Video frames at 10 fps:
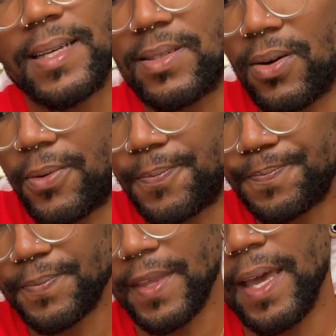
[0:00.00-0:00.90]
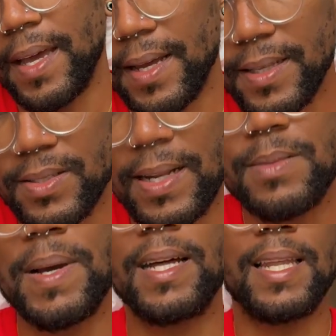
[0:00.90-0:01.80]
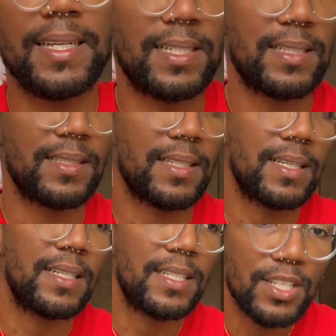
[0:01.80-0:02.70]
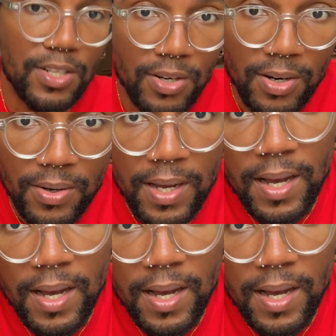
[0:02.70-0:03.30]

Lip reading: So yeah, so that's my collection. We're going to continue to grow.